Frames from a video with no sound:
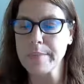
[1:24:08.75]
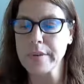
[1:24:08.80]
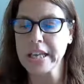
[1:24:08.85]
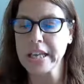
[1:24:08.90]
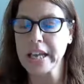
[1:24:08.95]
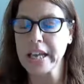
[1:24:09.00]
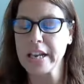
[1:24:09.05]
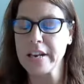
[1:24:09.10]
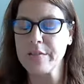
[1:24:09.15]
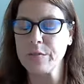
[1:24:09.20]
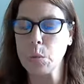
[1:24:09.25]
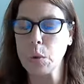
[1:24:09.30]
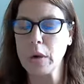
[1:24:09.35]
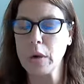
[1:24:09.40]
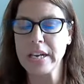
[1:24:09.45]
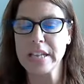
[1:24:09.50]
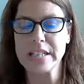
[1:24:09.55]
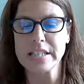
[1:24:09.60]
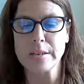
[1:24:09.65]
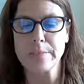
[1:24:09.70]
again of
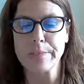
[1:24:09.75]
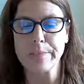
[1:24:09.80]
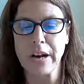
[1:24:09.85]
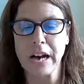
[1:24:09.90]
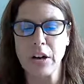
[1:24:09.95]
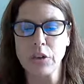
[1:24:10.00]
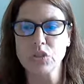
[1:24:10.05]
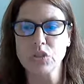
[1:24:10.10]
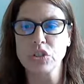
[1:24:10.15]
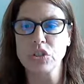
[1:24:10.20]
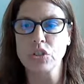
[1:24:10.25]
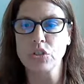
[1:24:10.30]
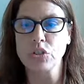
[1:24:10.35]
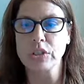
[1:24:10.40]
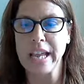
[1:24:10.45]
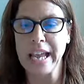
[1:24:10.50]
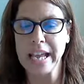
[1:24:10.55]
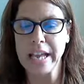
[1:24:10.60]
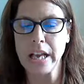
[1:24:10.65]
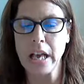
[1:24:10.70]
what is about to
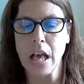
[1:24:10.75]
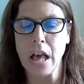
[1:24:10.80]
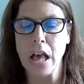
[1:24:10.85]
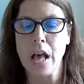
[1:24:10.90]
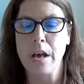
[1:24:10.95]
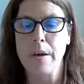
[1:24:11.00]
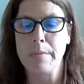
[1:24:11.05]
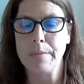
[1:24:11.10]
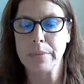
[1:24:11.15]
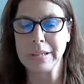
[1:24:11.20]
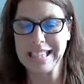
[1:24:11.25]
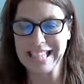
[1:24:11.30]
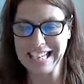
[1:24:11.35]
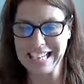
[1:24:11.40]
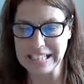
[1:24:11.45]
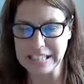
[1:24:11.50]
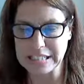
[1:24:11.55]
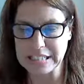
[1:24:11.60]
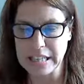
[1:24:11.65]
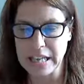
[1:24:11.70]
take
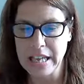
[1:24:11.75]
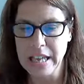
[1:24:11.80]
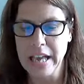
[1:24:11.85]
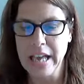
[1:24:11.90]
place.